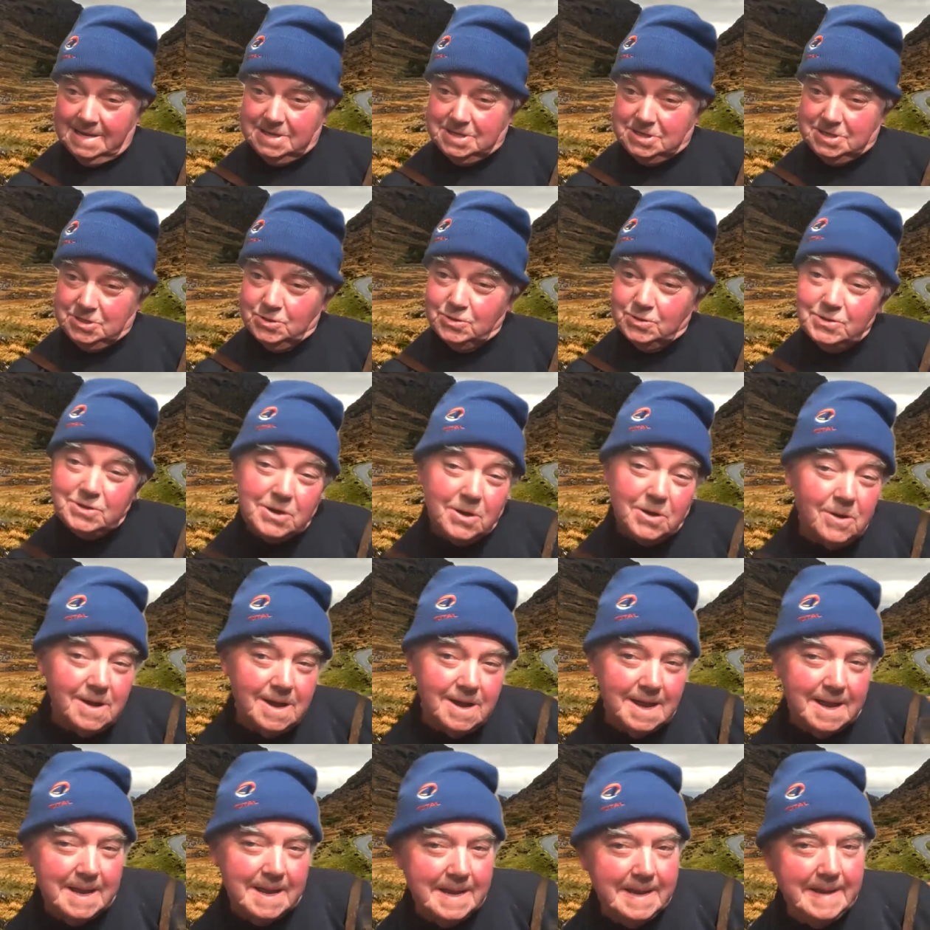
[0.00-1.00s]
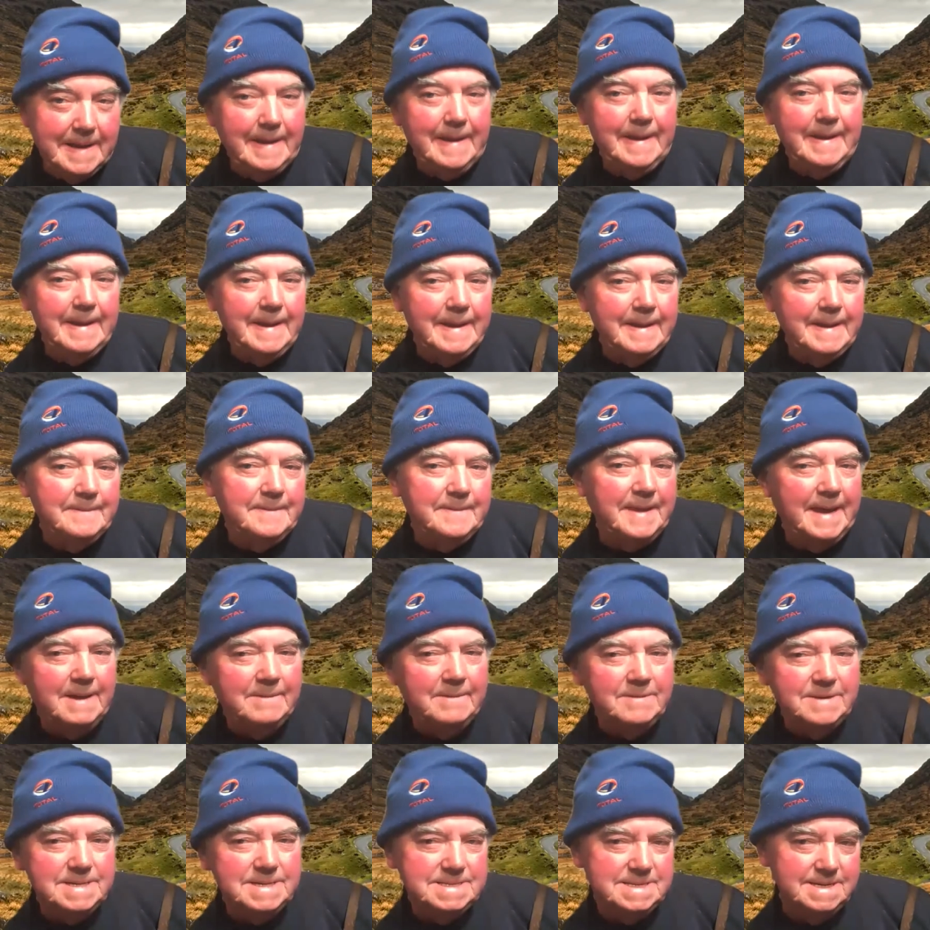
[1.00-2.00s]
Do you know, uh,
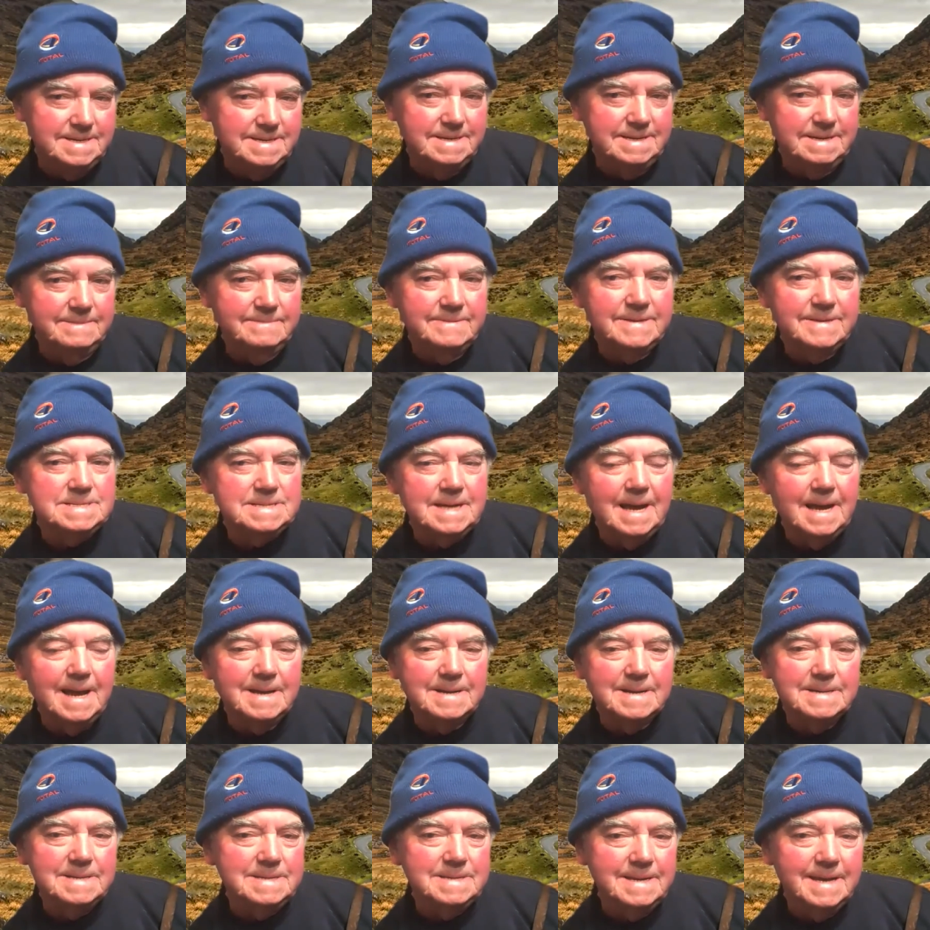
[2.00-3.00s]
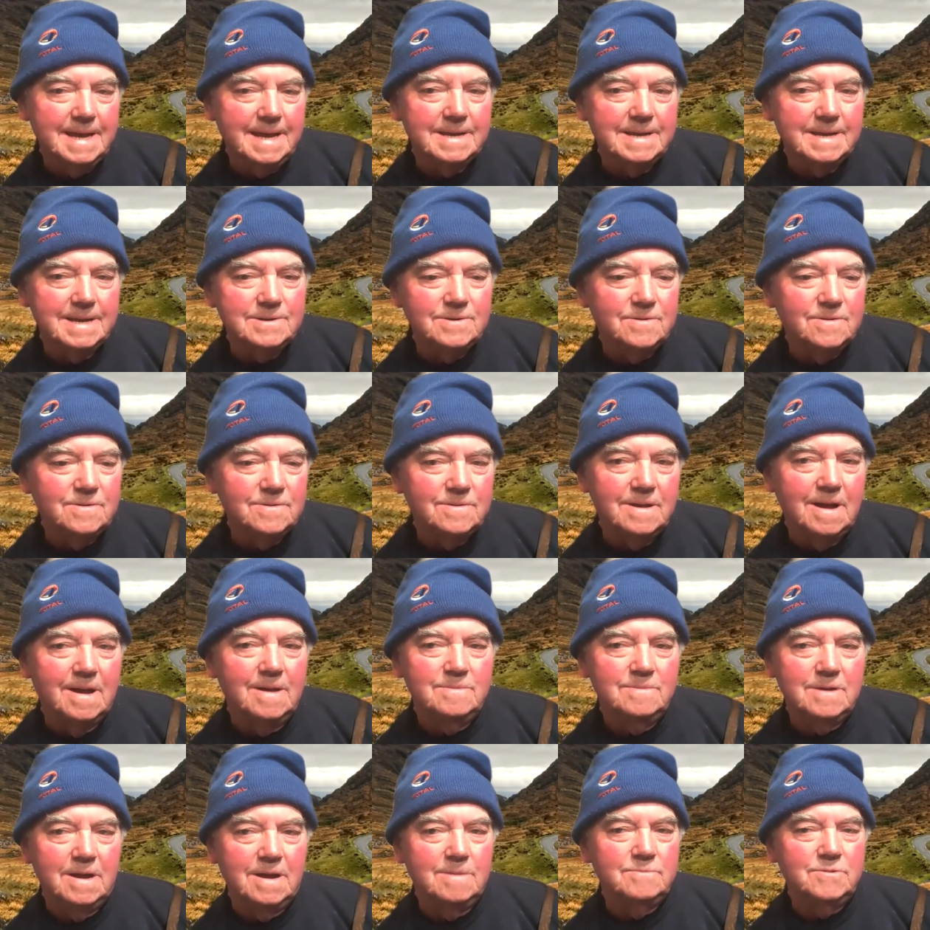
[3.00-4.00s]
that was, you were talking I know,
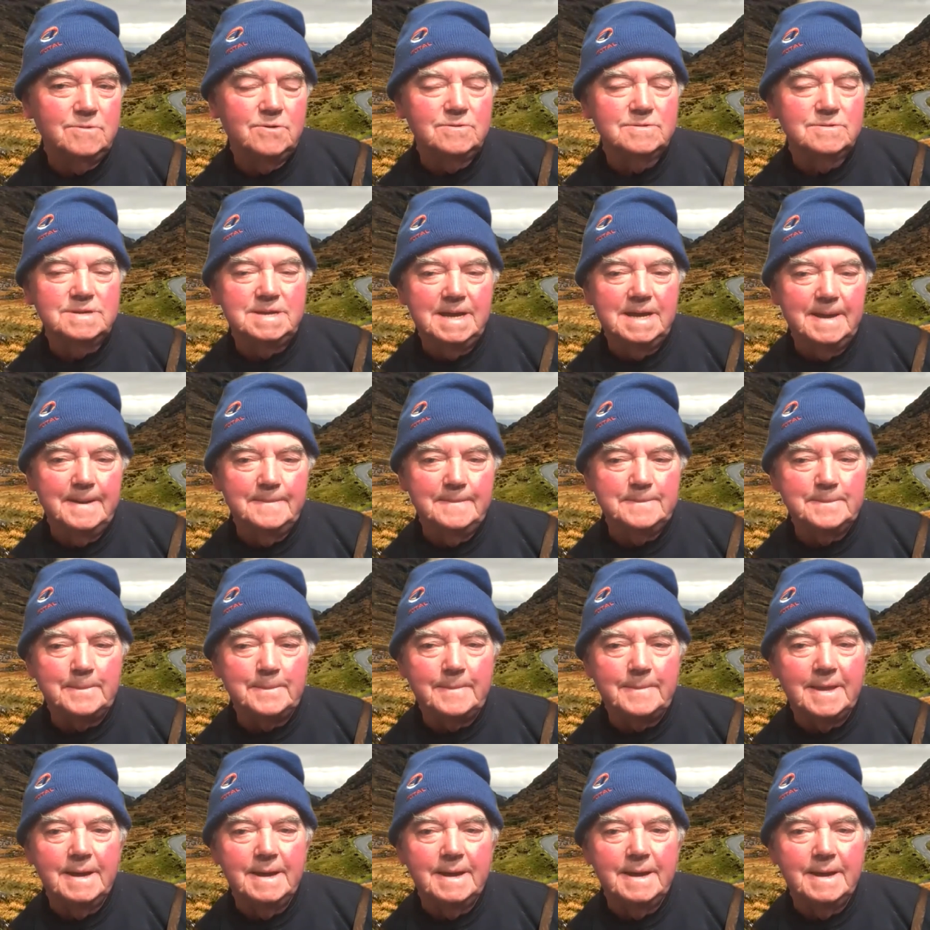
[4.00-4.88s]
about, um,